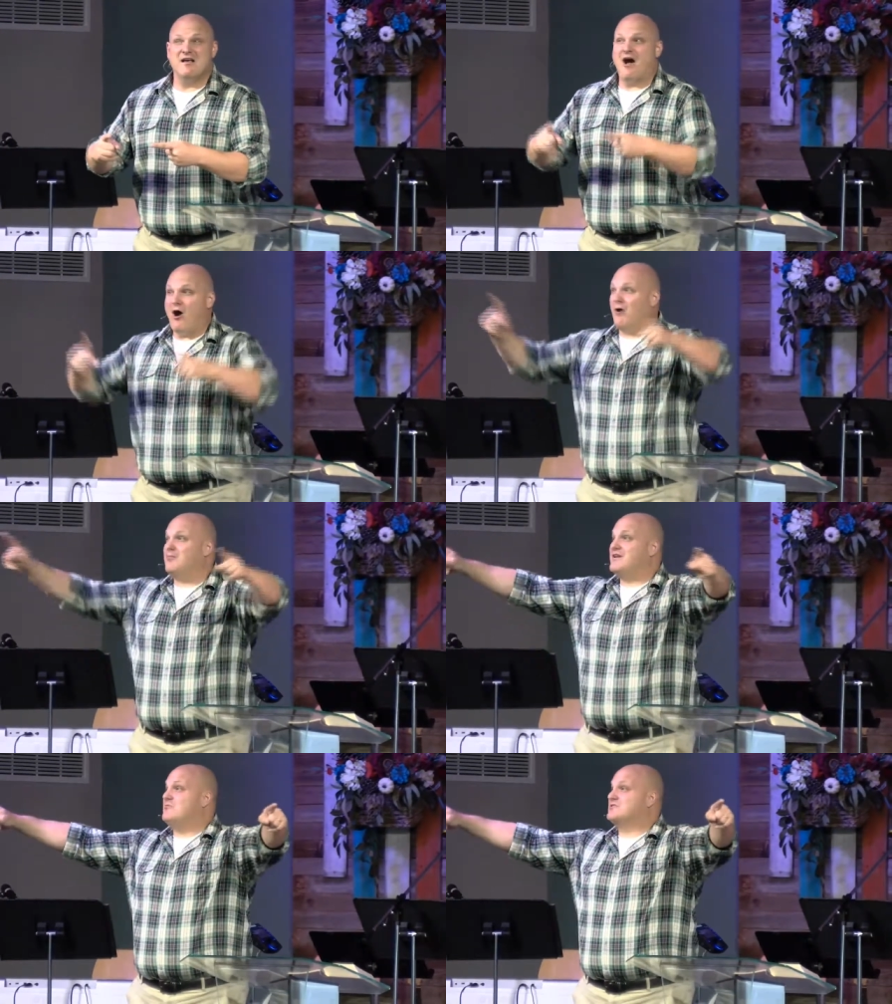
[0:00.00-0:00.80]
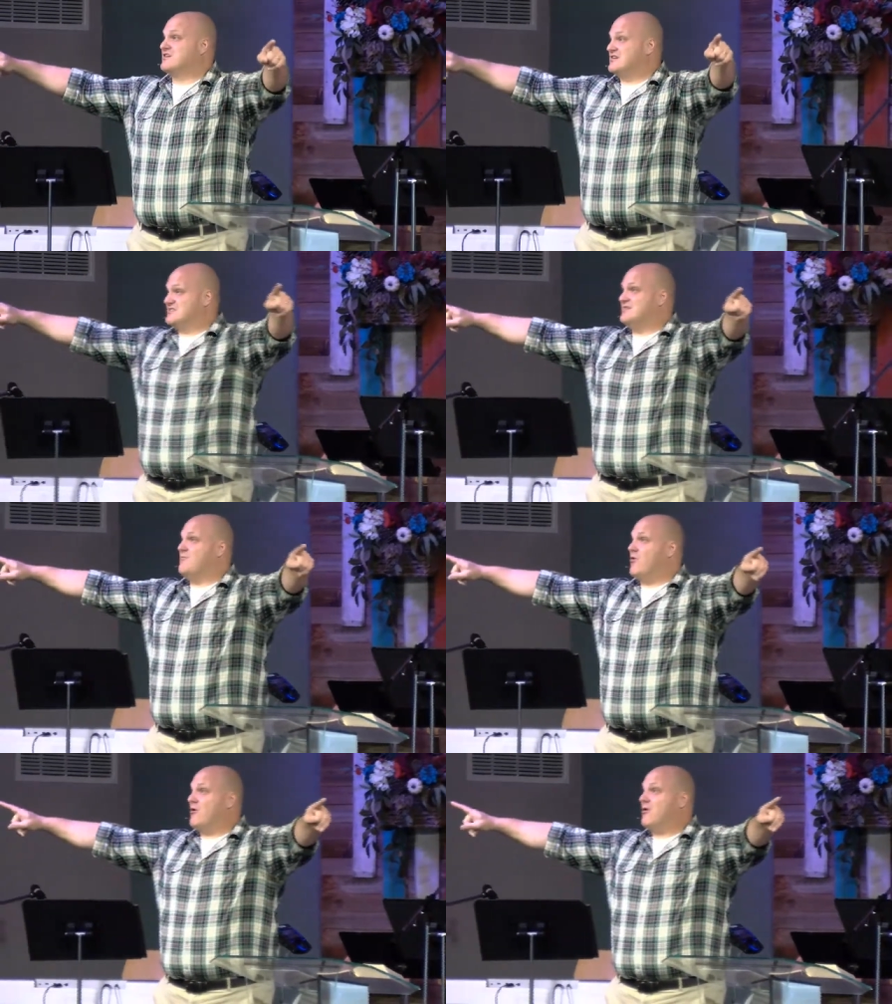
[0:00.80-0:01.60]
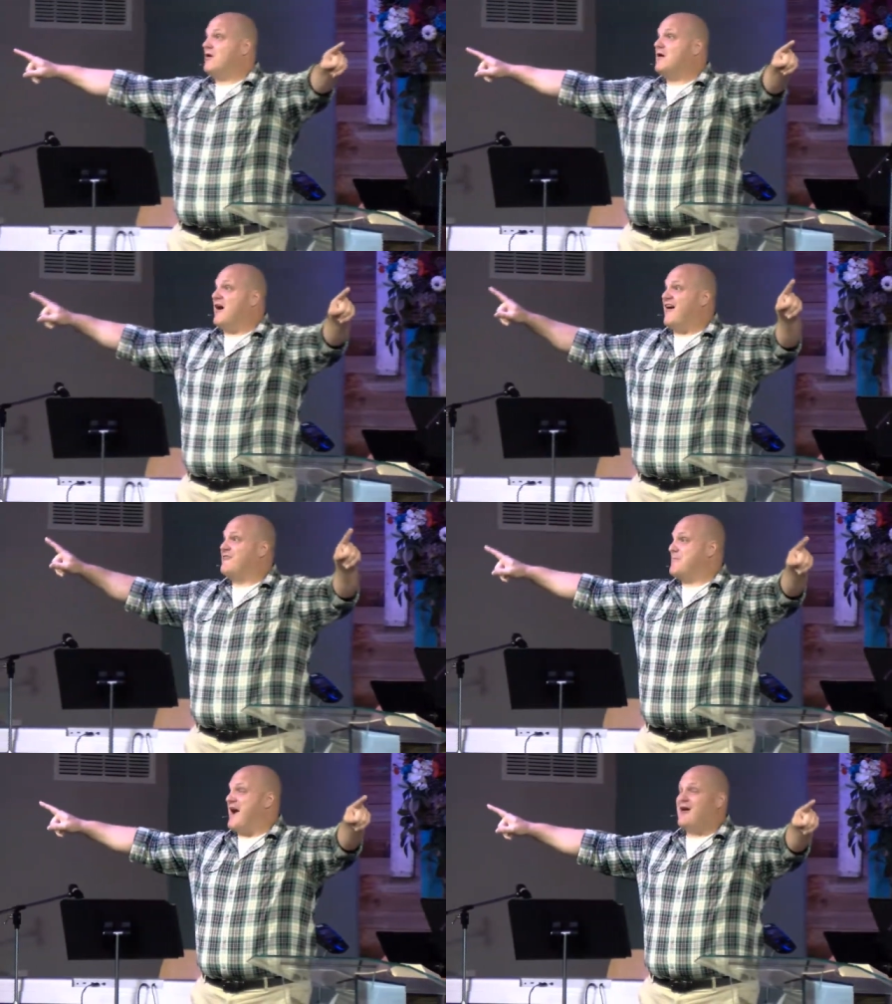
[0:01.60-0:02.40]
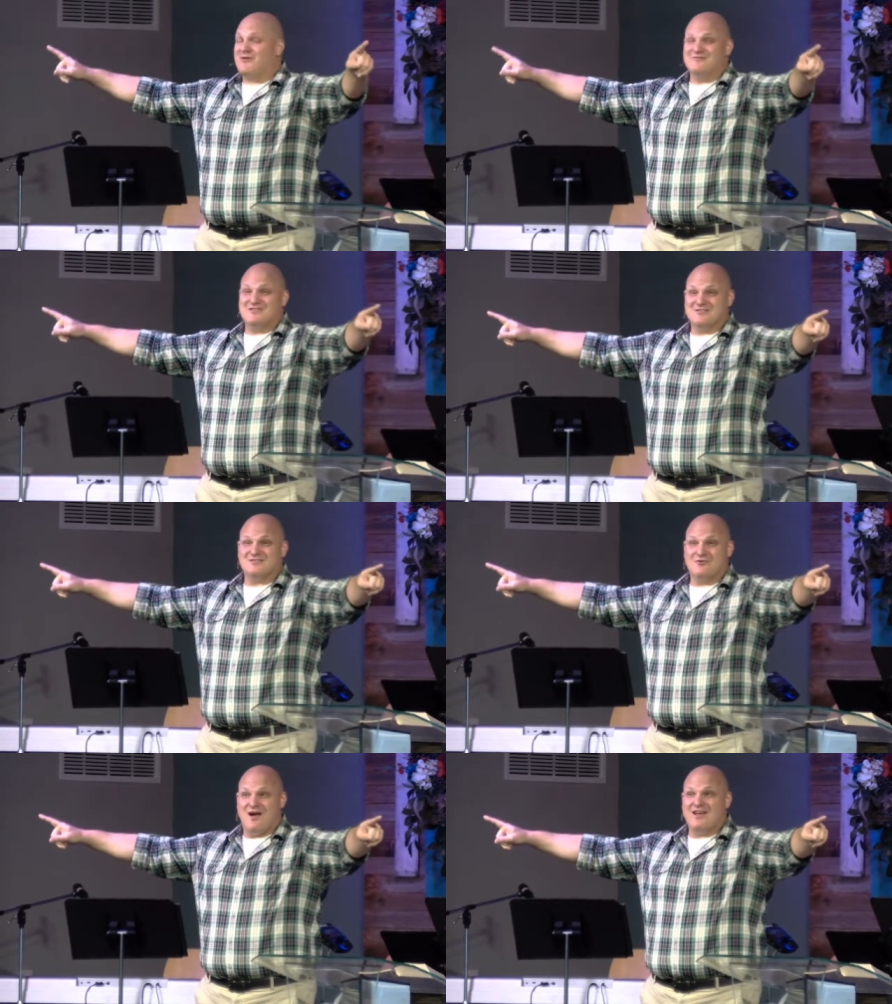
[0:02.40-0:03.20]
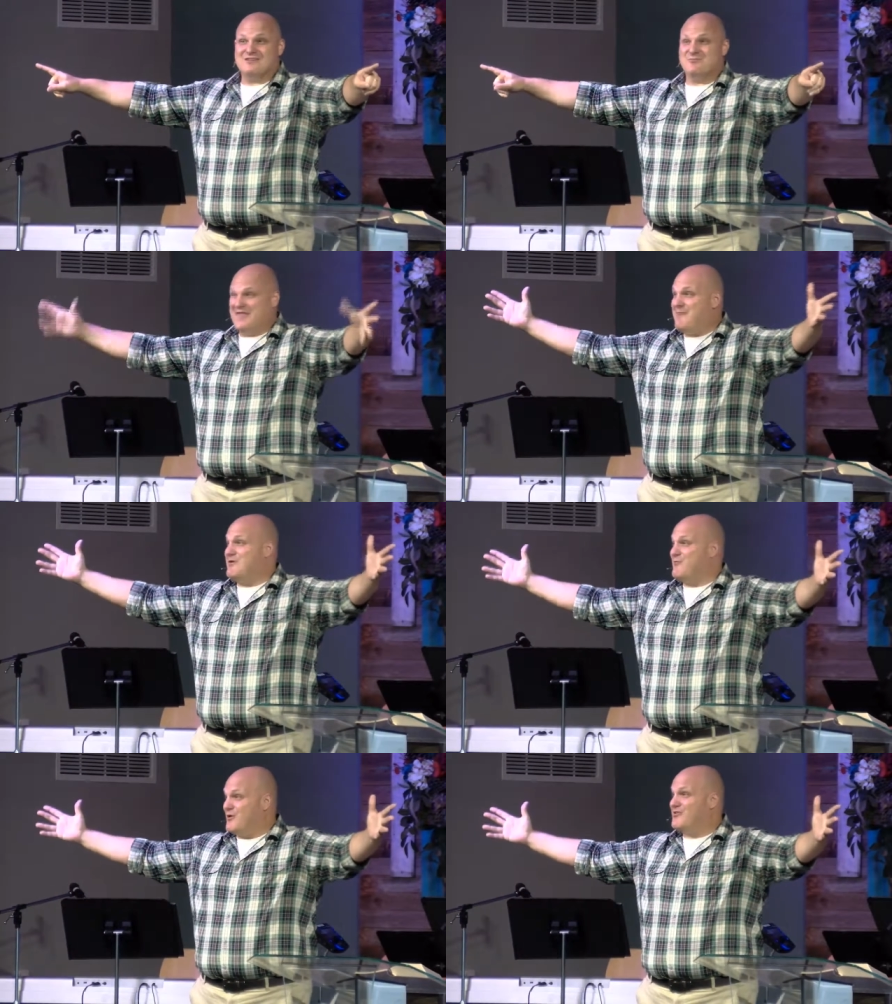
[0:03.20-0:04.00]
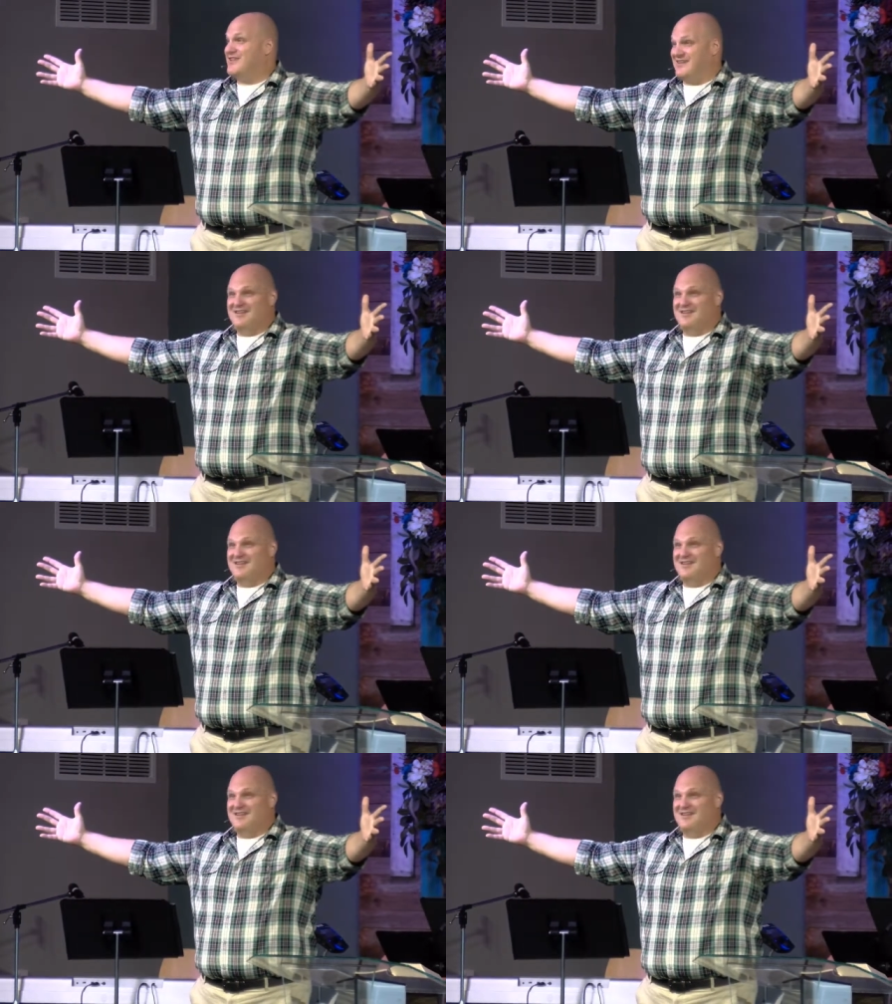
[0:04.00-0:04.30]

Albany was going to see more of the power of Jesus Christ? Would that be worth it?